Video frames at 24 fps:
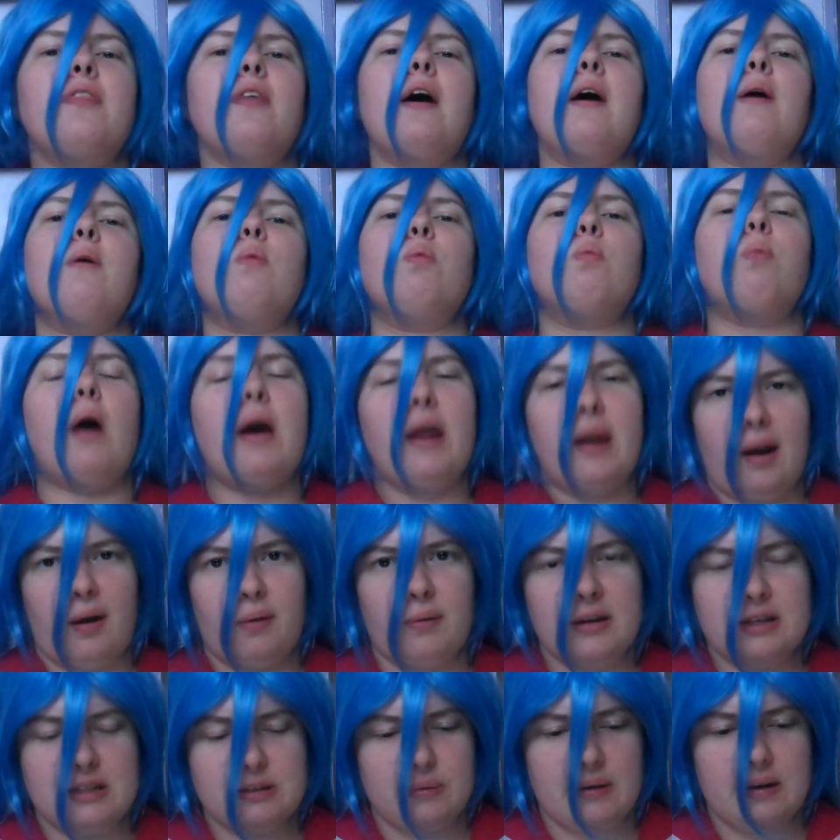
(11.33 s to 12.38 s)
I thought why
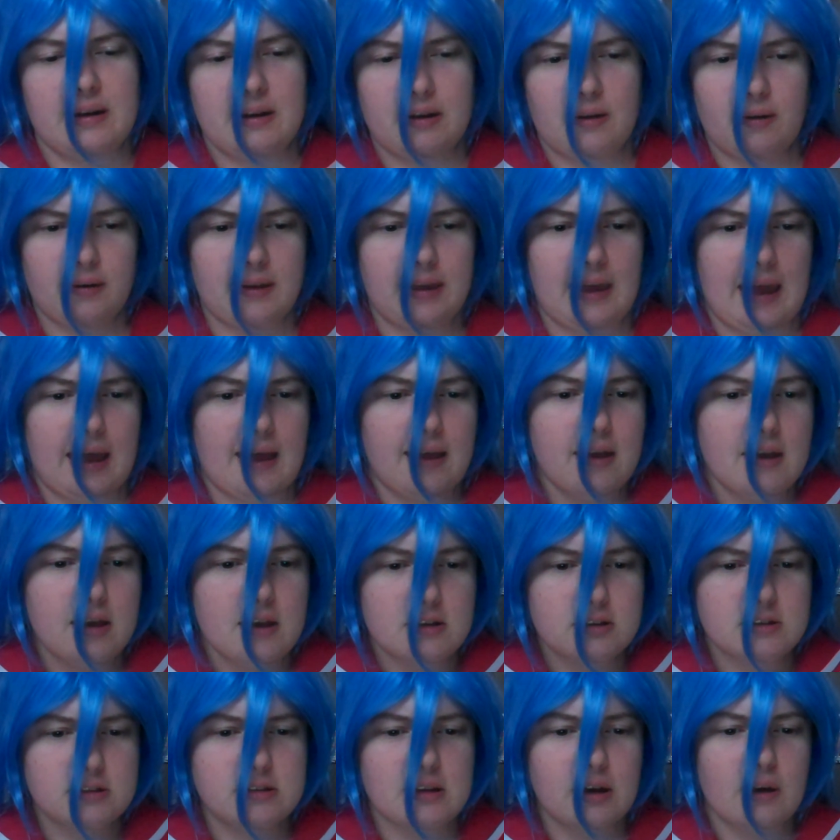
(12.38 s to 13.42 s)
not redo it? Okay,
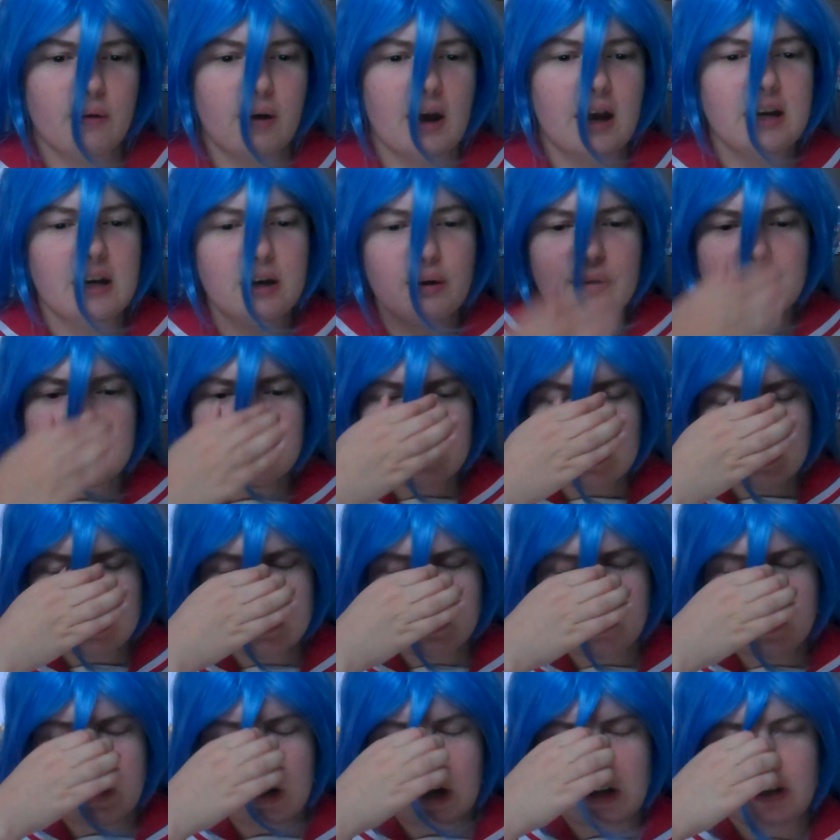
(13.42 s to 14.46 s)
so I know it
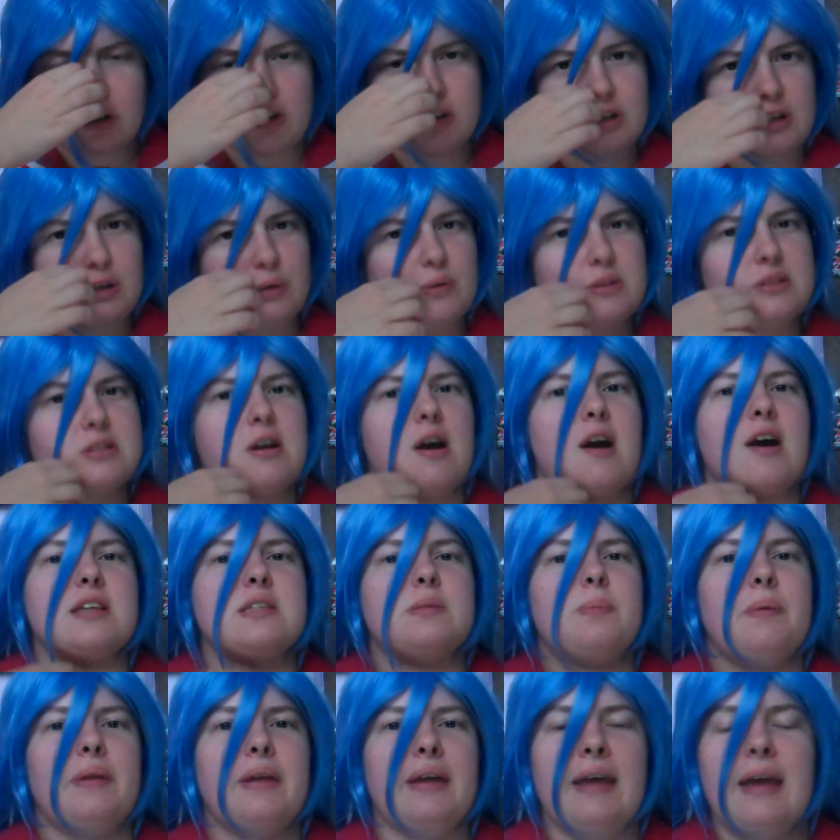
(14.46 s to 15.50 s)
says to put on your newest
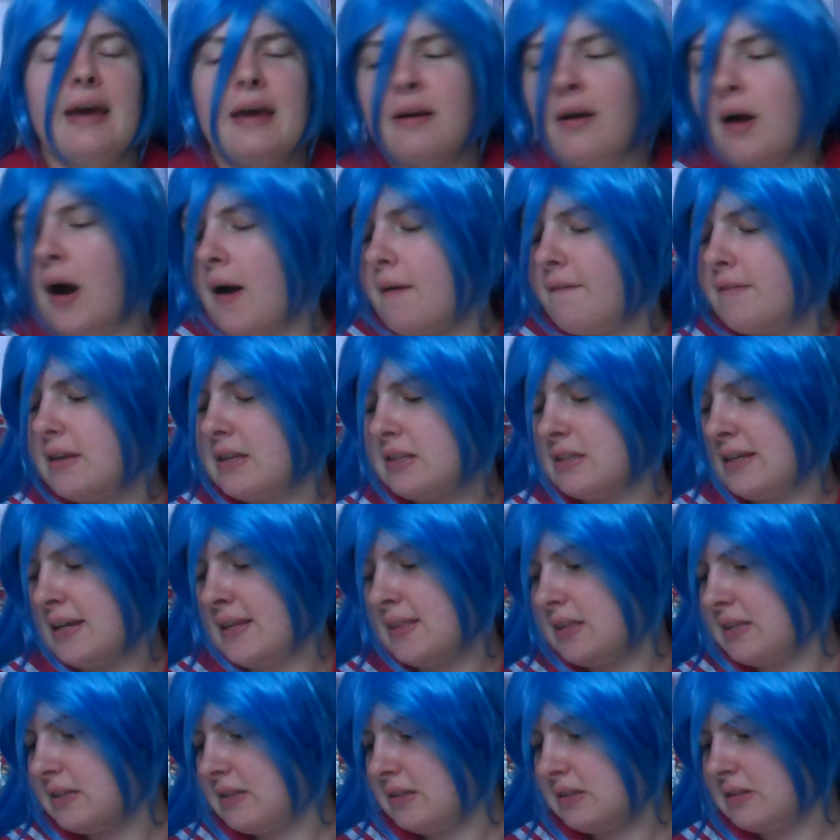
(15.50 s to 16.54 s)
cosplay, and
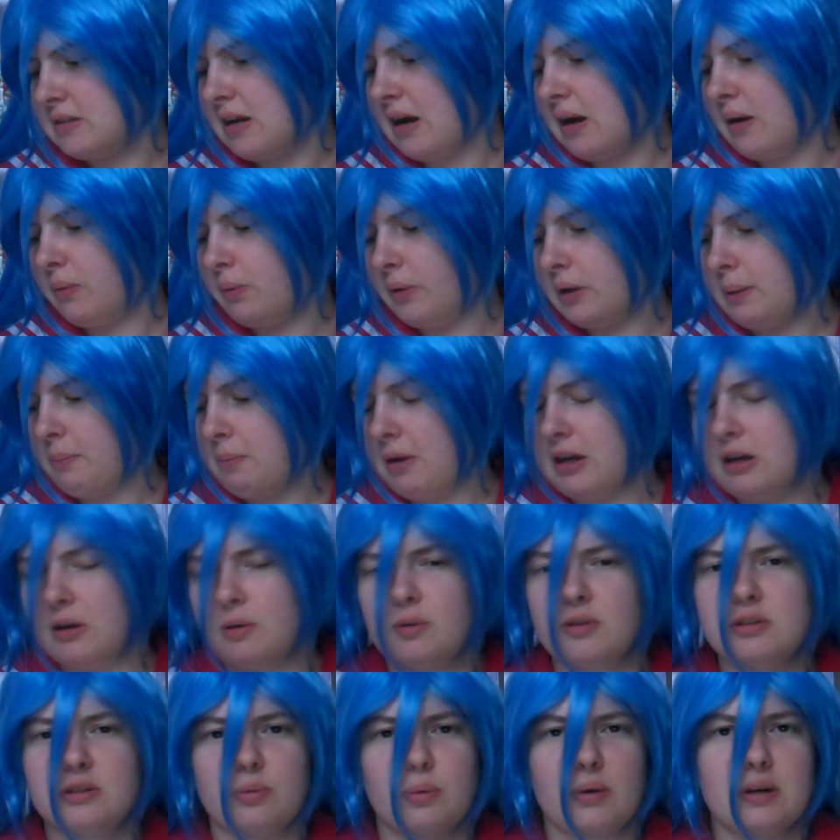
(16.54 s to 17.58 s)
obviously this is not one of my
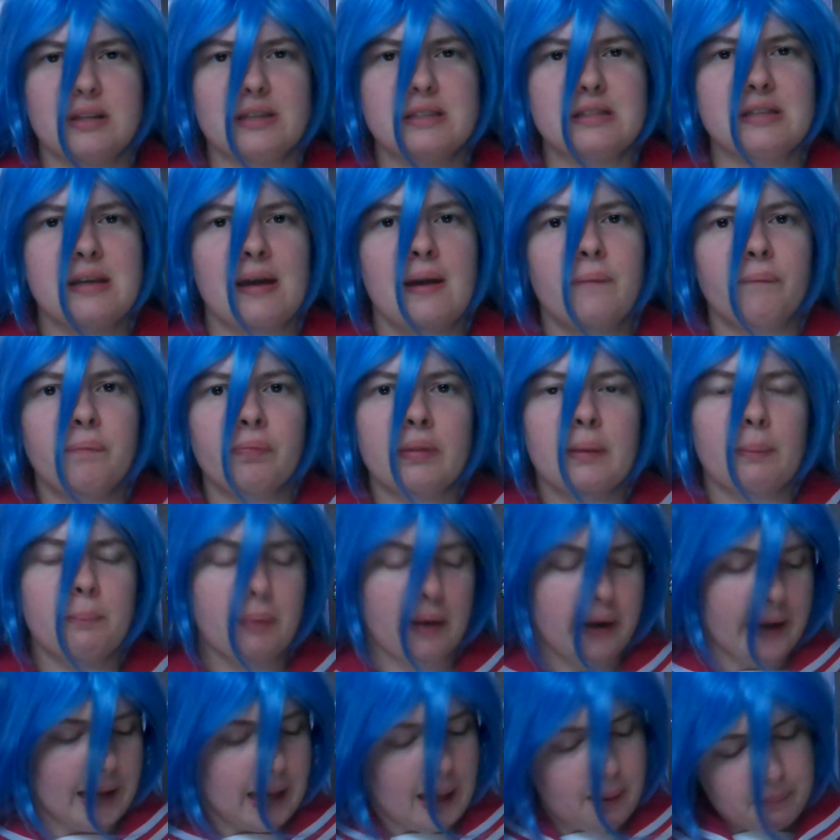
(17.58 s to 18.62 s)
newest ones,
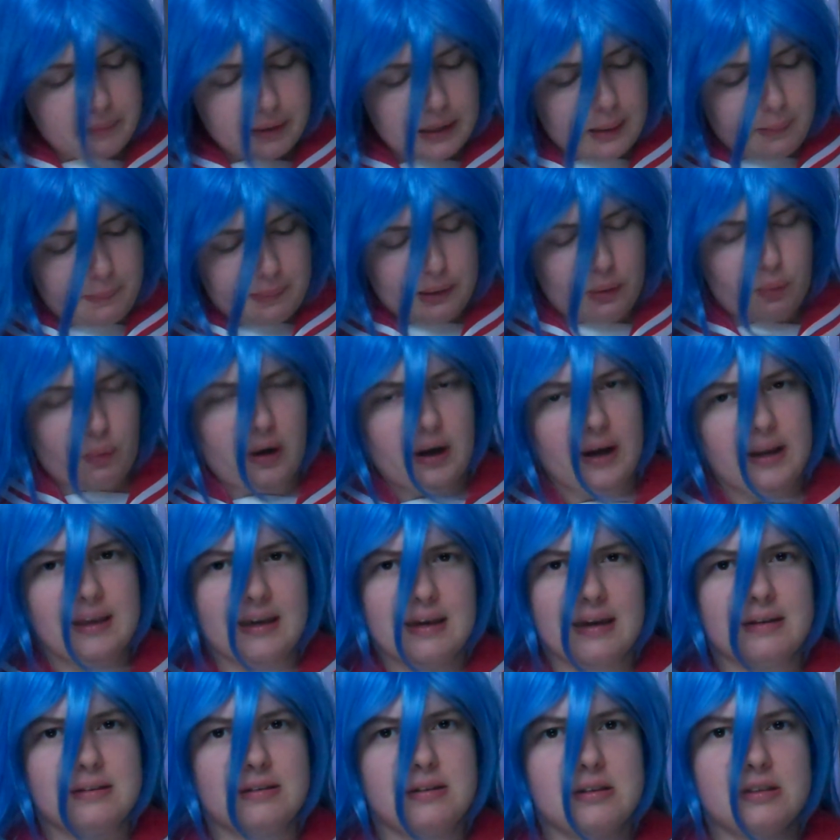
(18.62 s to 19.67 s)
but I am going to be
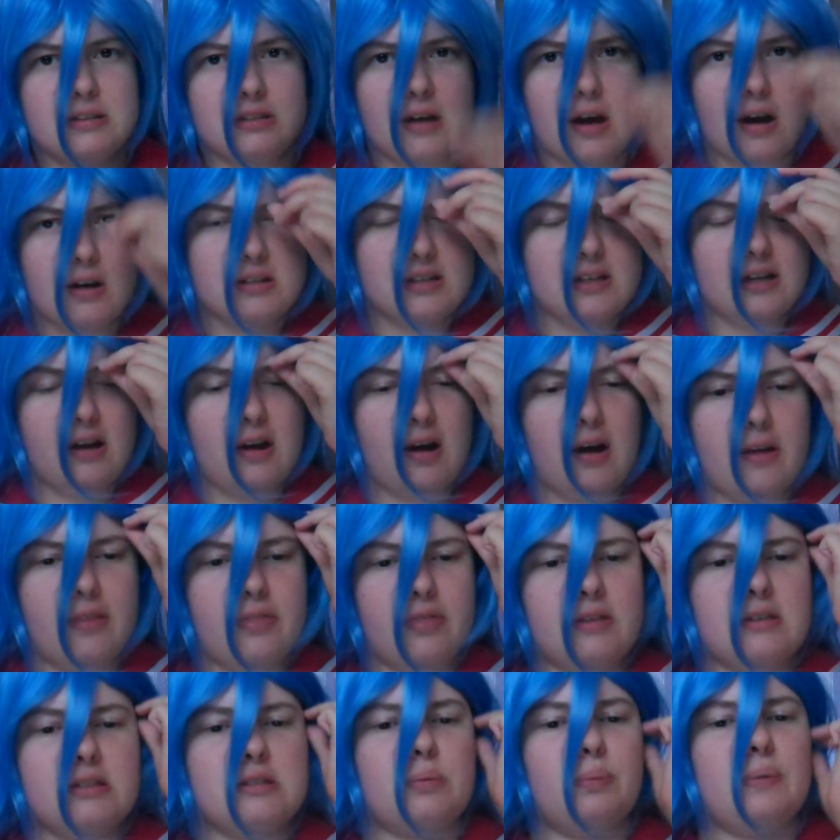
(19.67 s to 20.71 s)
wearing it to Stockton
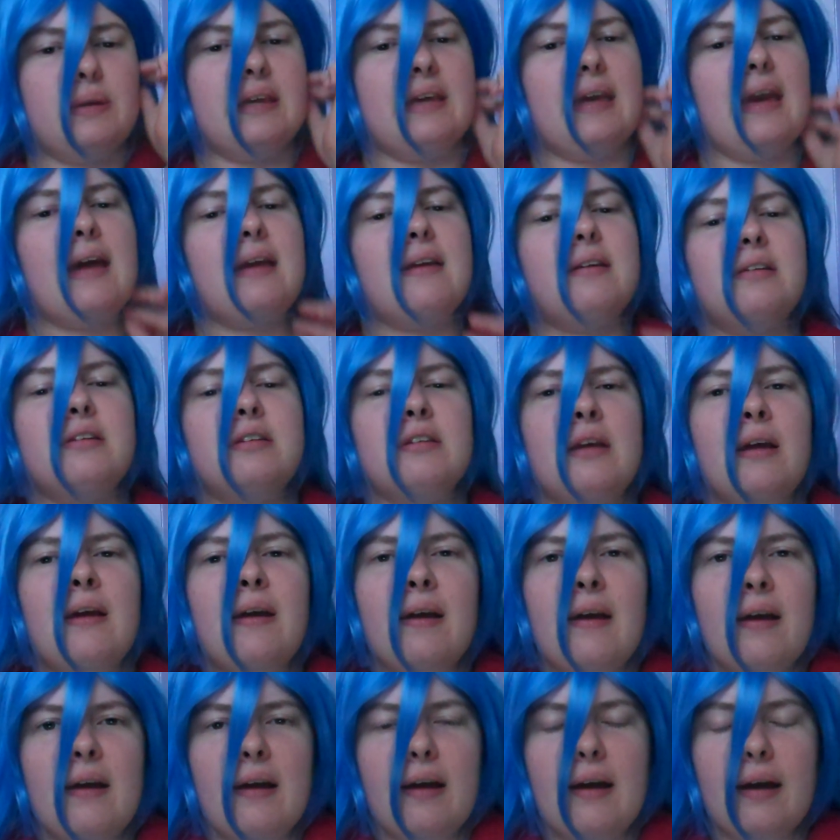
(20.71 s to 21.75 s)
Con this weekend.
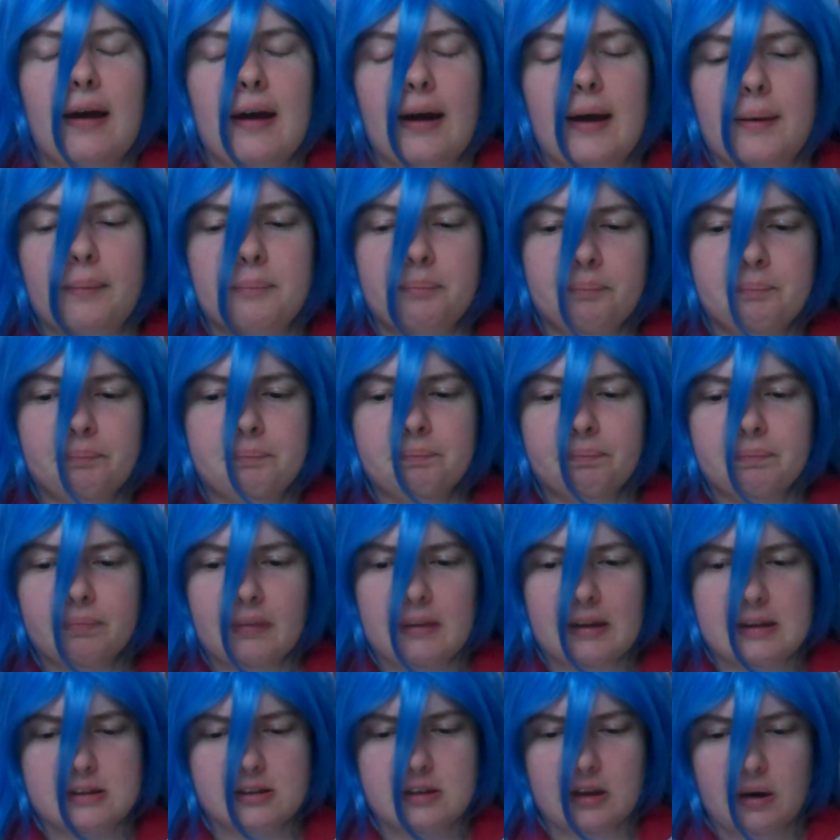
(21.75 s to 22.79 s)
Um,
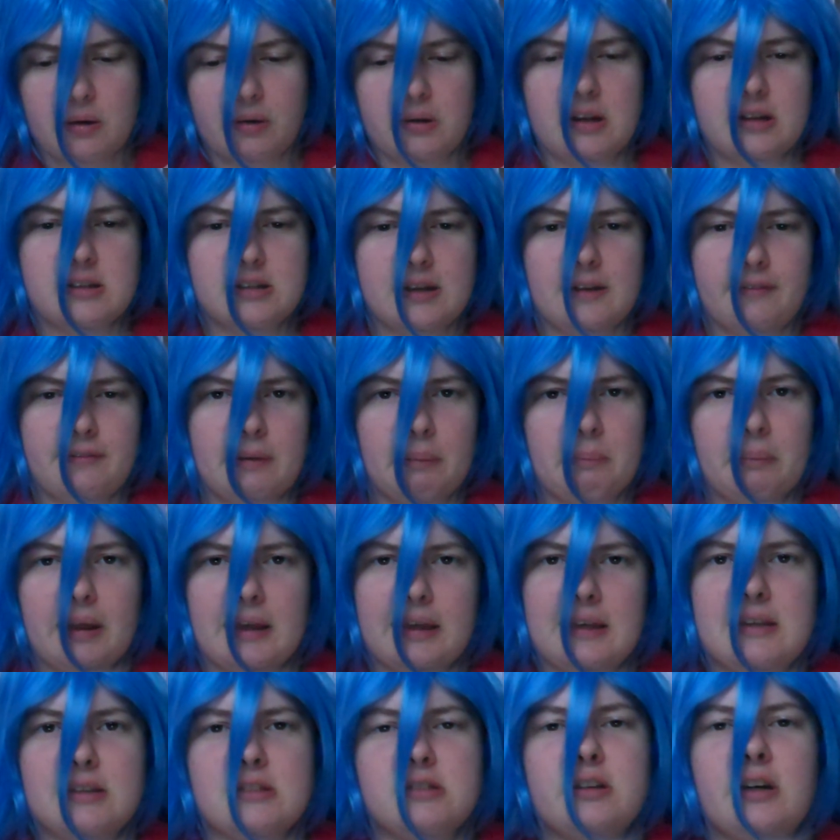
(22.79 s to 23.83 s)
it's Konata from
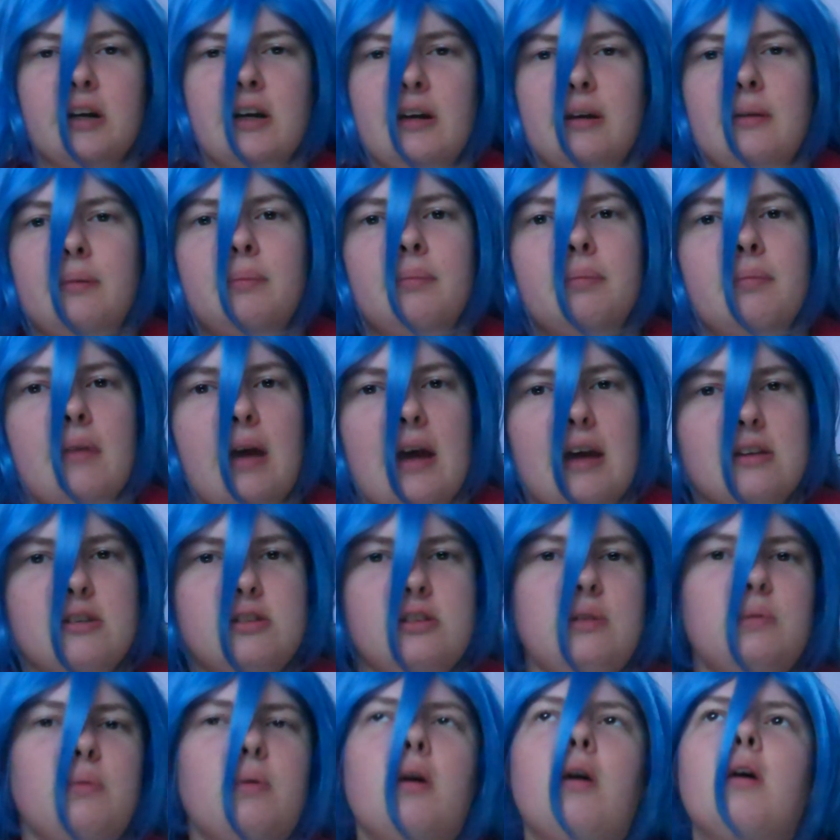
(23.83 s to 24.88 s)
Lucky Star,
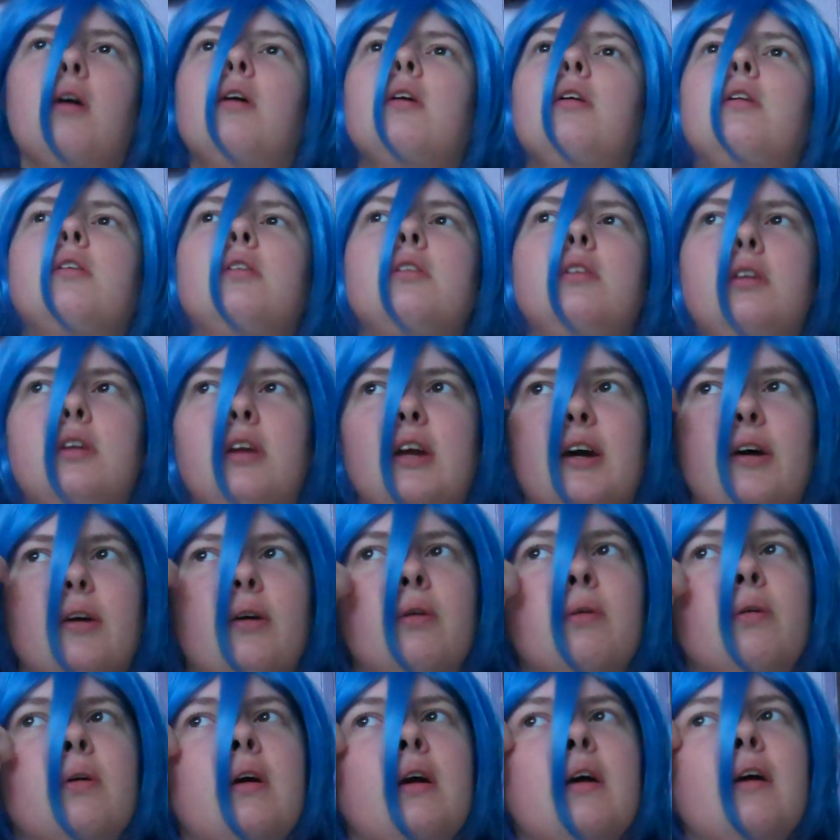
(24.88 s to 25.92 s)
as you all
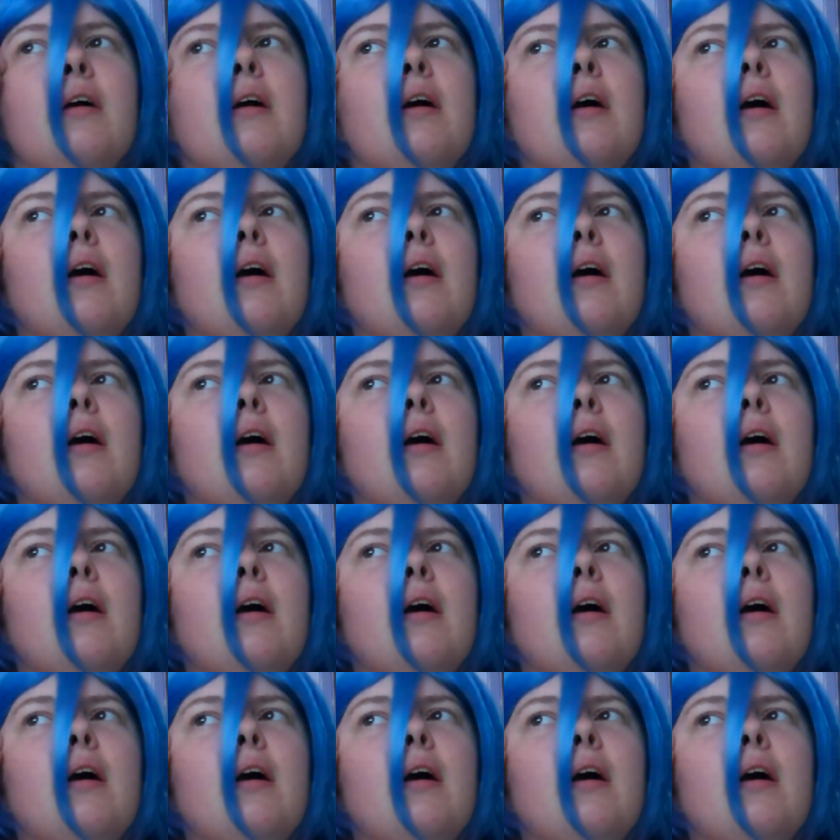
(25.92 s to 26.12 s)
know.